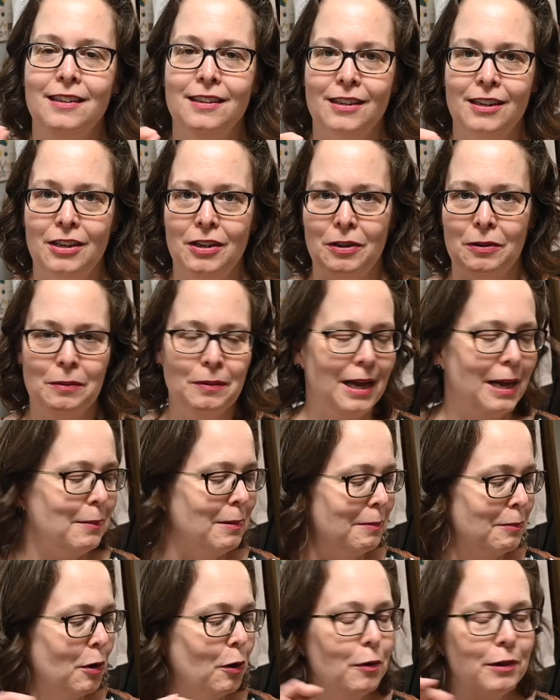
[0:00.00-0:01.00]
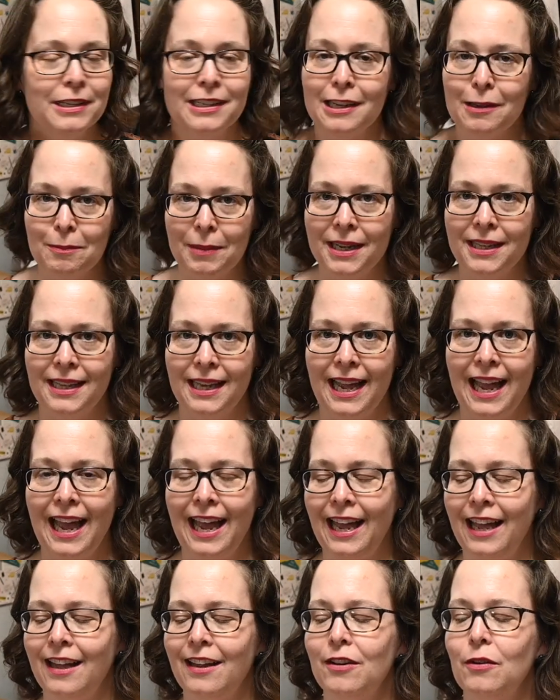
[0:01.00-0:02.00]
I'm holding it by the
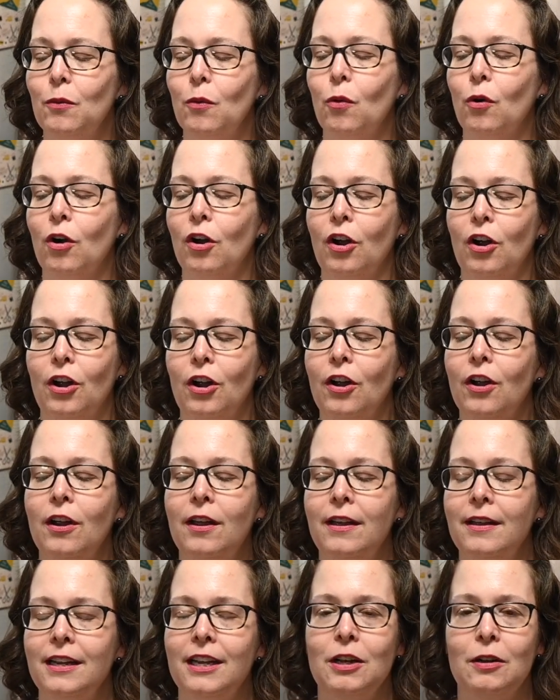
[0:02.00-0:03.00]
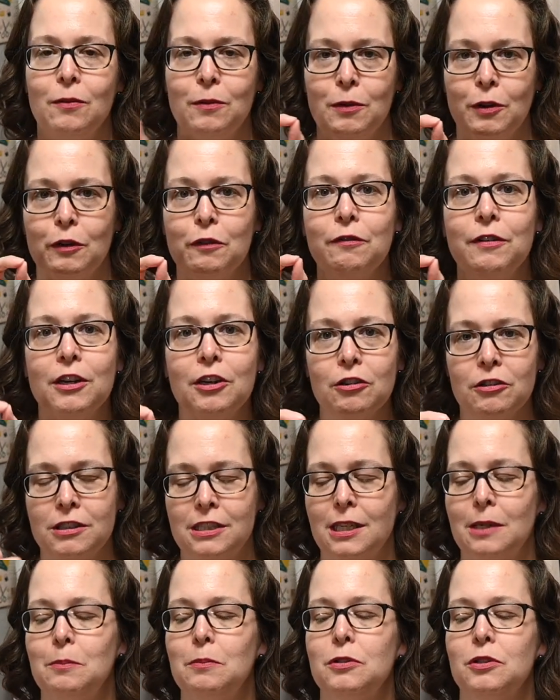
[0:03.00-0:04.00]
head, or your
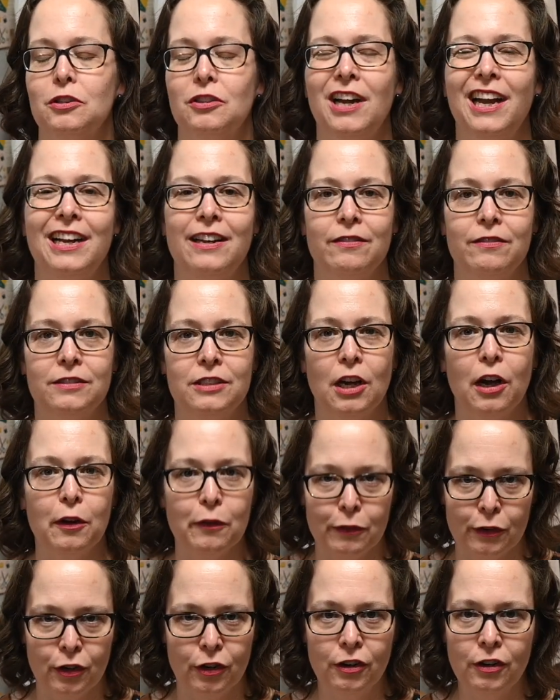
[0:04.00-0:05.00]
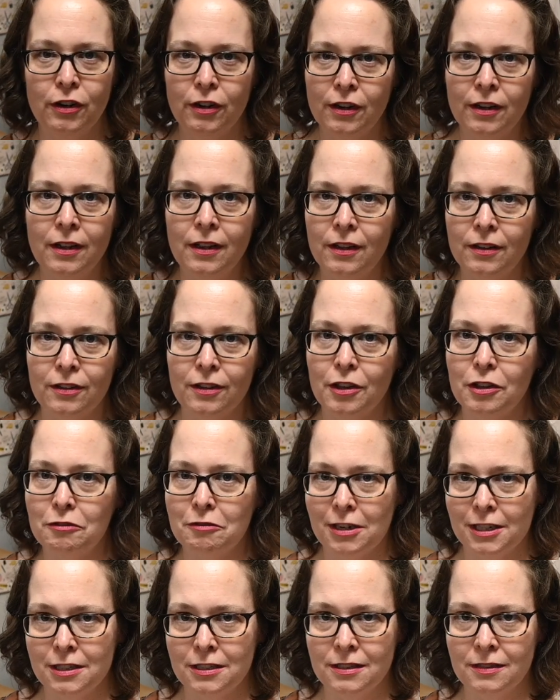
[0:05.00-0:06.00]
fingertips are kind of tougher than the
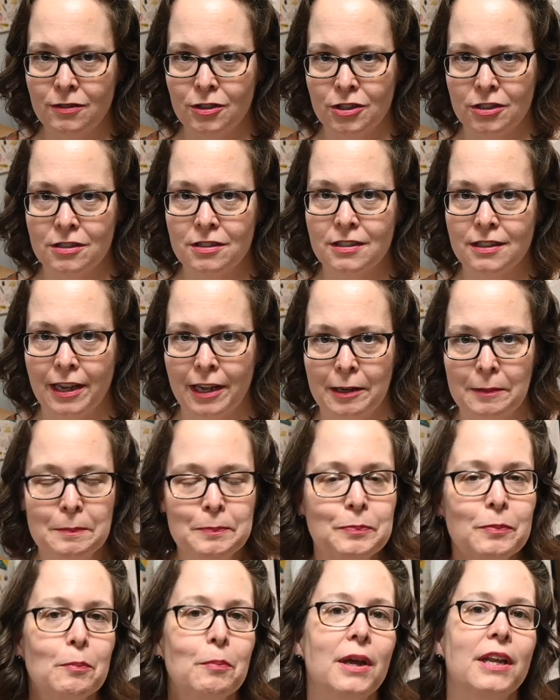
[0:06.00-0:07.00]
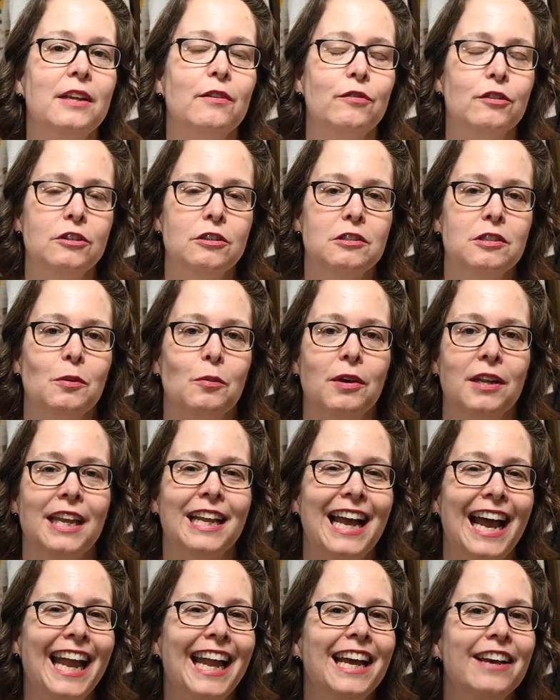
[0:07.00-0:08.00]
rest of your skin. But if you're someone
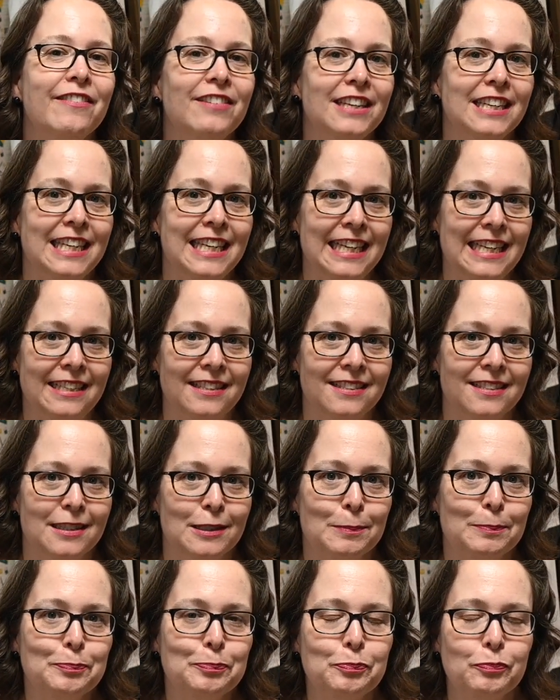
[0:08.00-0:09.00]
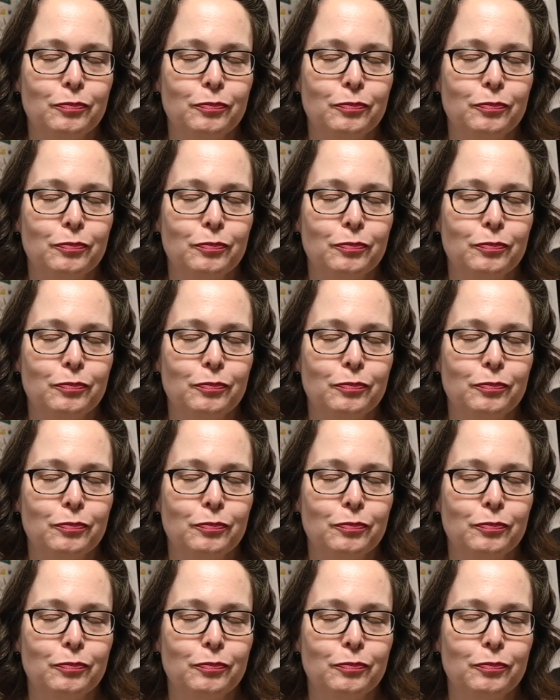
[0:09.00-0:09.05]
like, I have a niece